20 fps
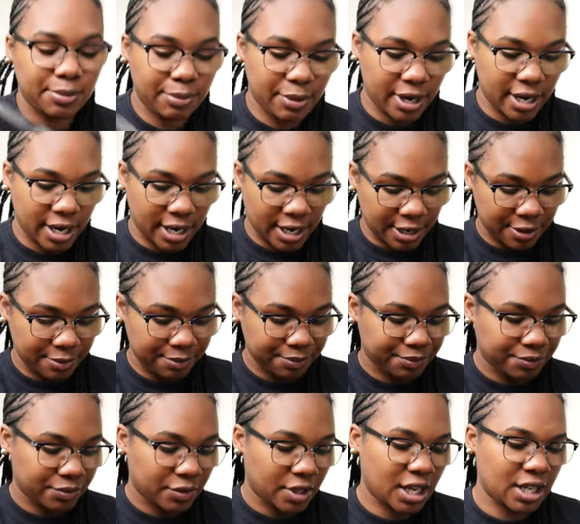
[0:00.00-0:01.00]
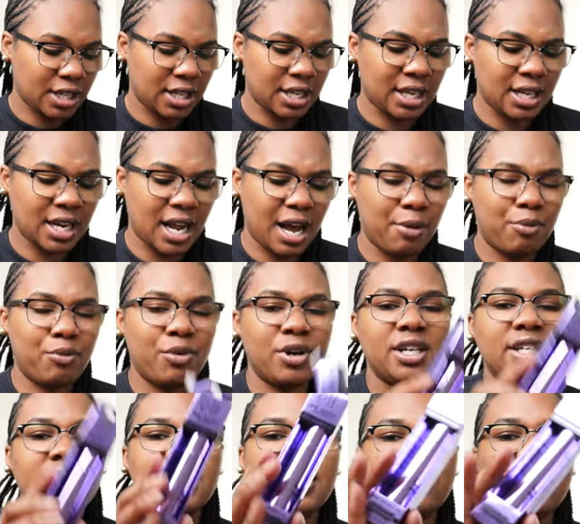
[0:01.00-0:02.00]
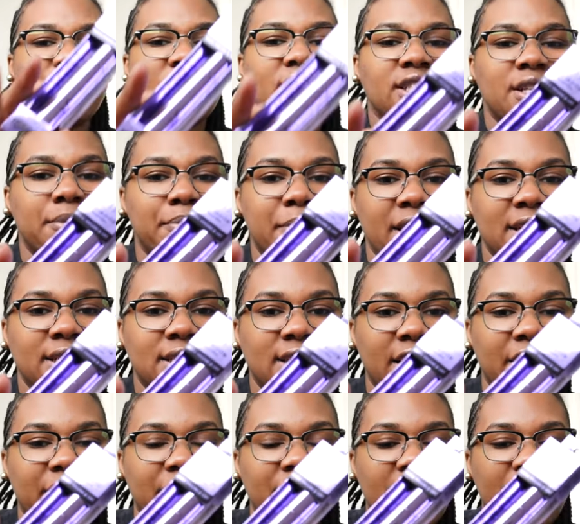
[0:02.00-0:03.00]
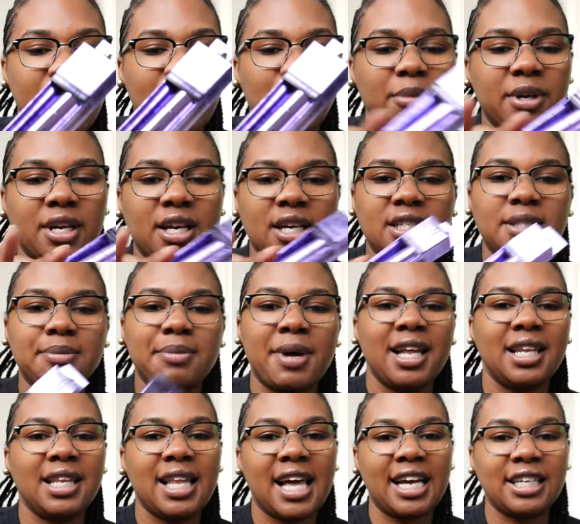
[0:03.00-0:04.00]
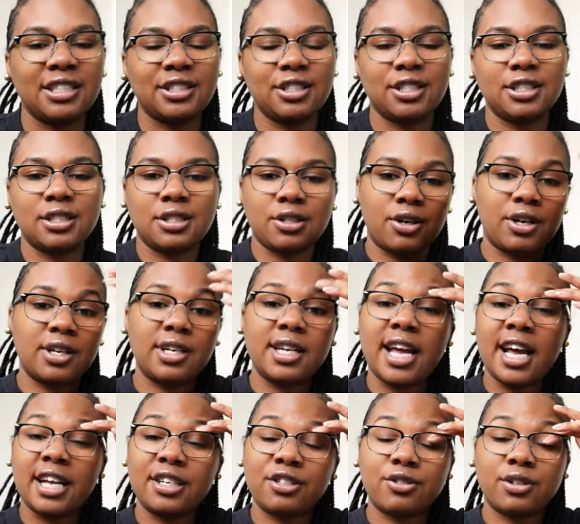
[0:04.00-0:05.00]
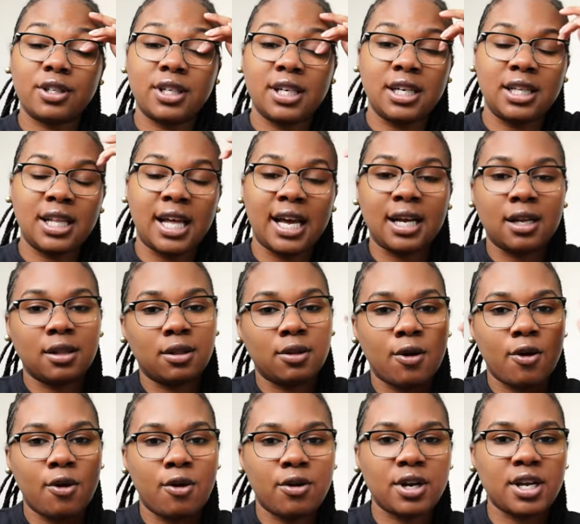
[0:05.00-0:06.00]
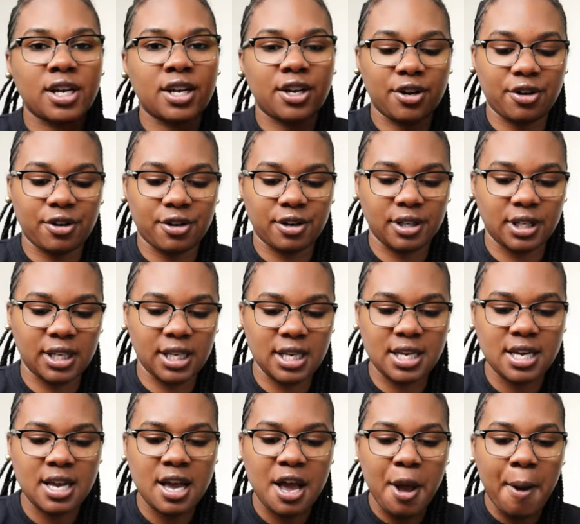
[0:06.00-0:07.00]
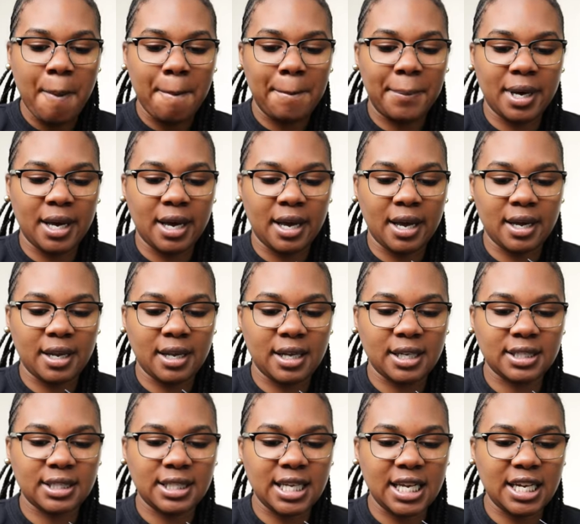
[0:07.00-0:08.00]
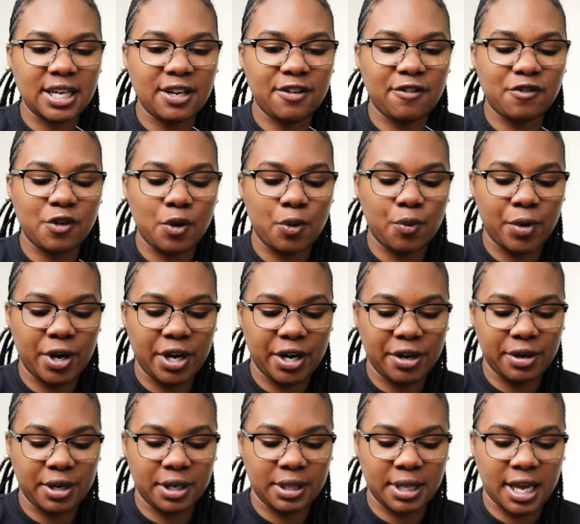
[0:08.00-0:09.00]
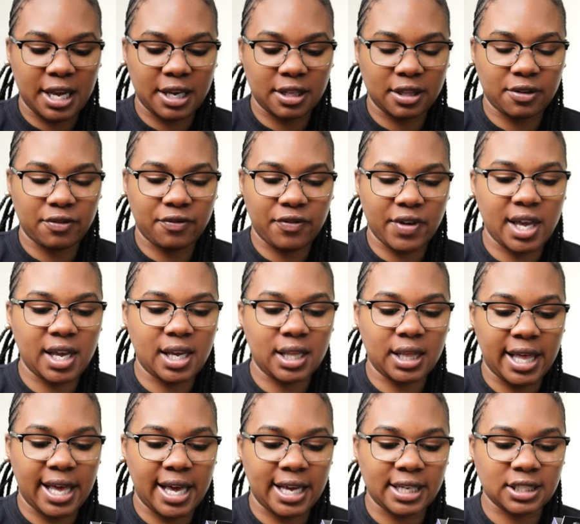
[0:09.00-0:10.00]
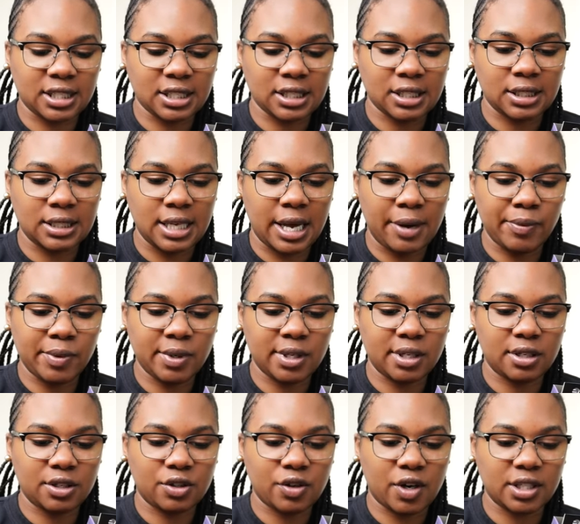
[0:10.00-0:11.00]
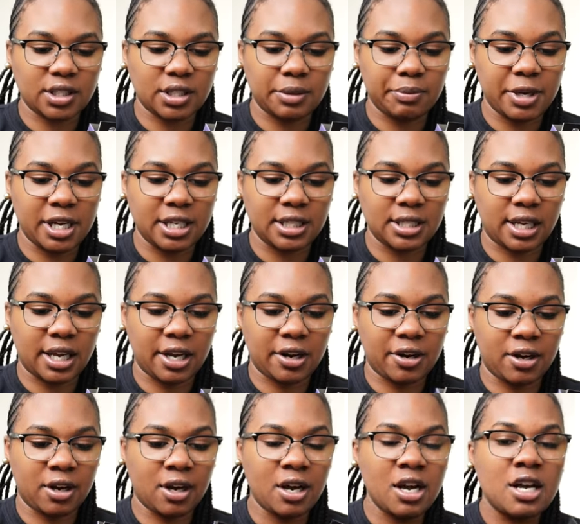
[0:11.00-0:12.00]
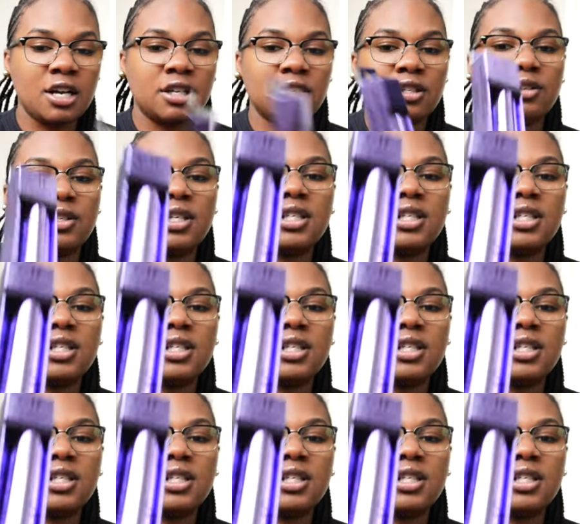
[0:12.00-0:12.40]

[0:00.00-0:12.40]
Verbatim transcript: spray. And then I wanted to try some mascara out because my lashes are naturally like long and curly. But instead of wearing like the fake lashes, I wanted to try some mascara so